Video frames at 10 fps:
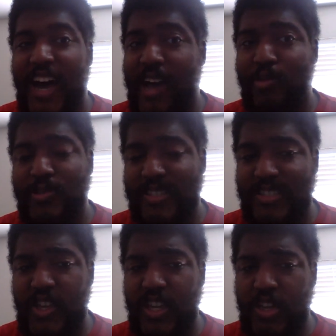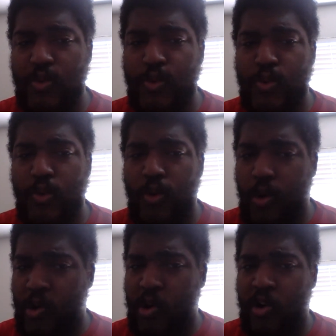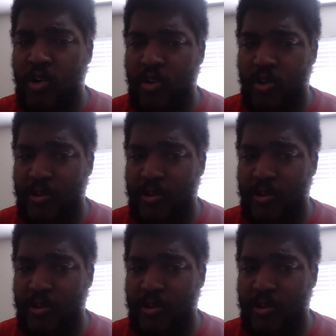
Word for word: I will see you all